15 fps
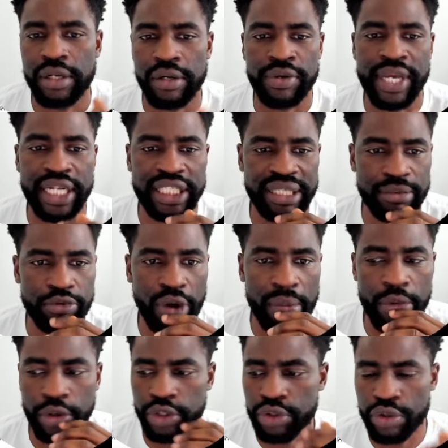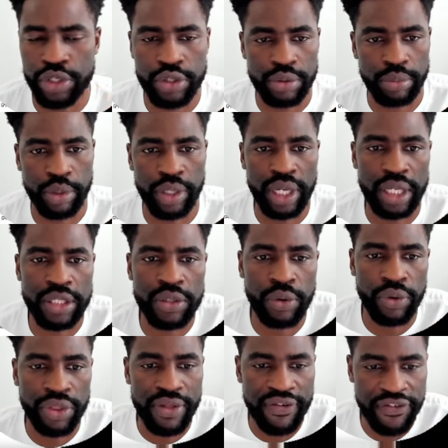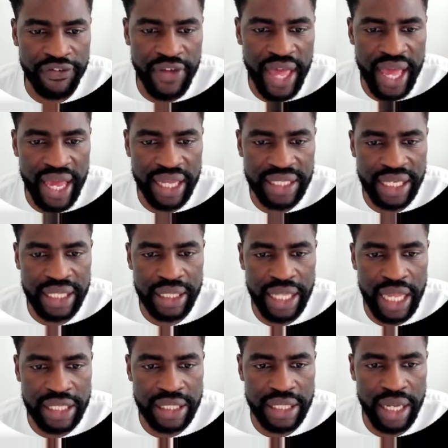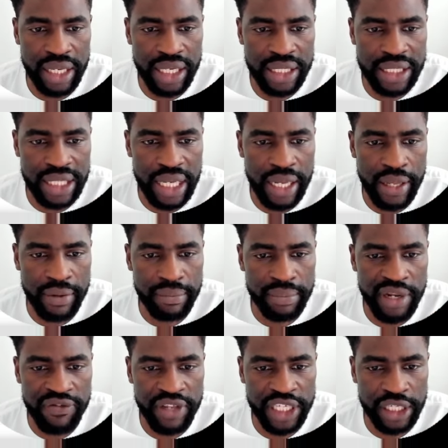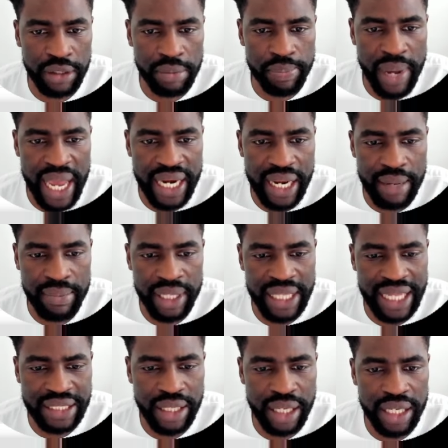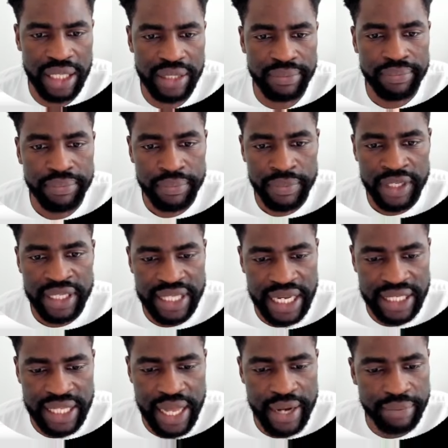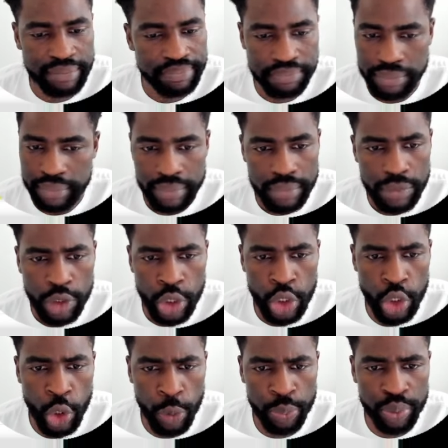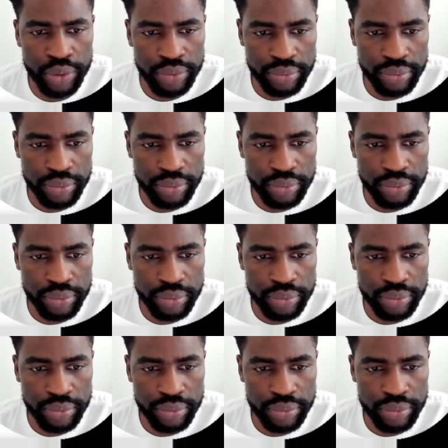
look at Jim Cramer on YouTube. Okay, so the Fed, that's not it. Um, living shadow pandemic, that's not it. Tesla, nope.